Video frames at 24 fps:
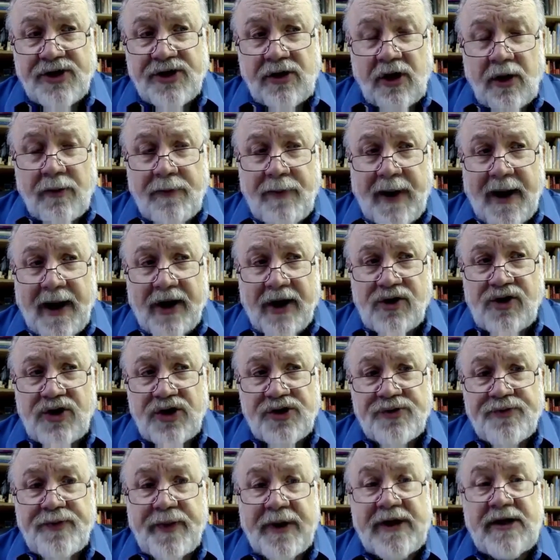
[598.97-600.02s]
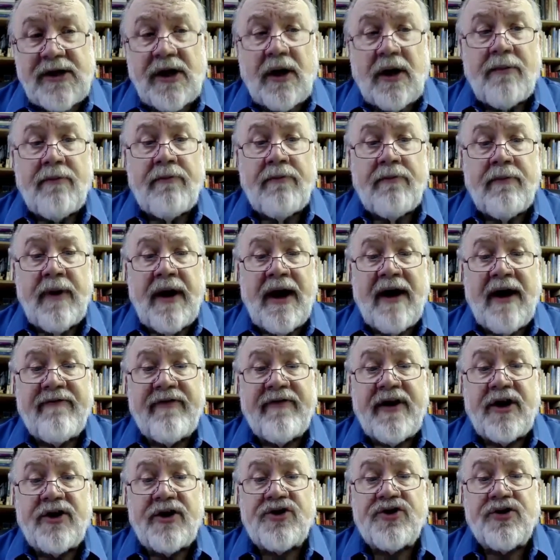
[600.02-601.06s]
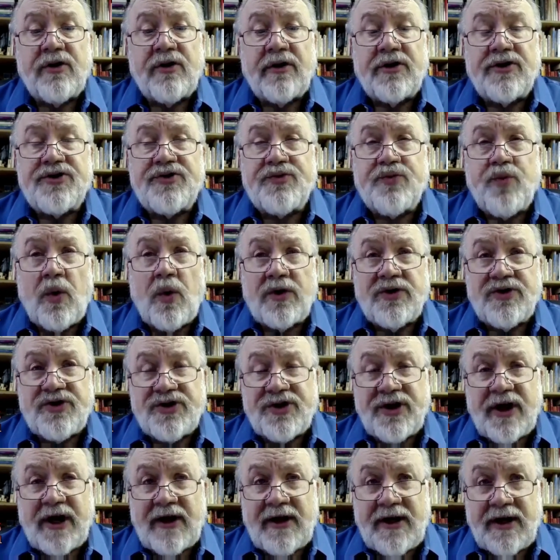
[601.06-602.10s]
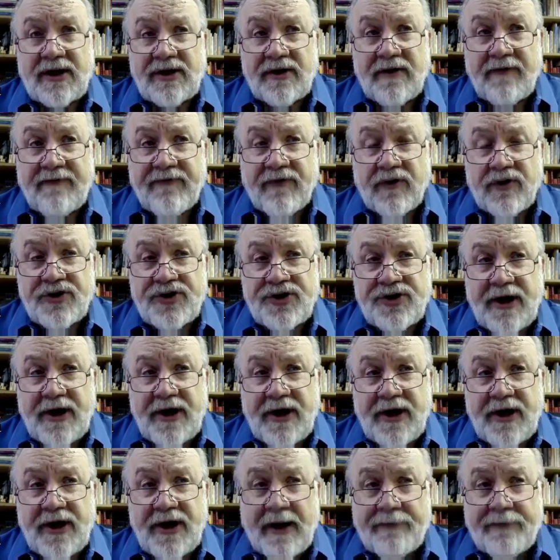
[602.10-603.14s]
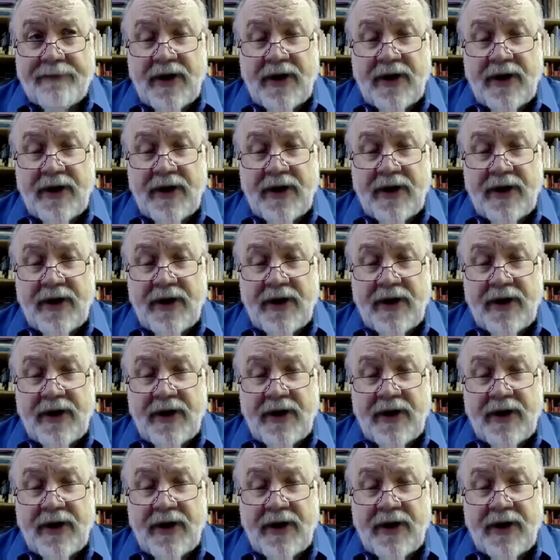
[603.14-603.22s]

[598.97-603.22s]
apologists become evidentialists once they get the first step done.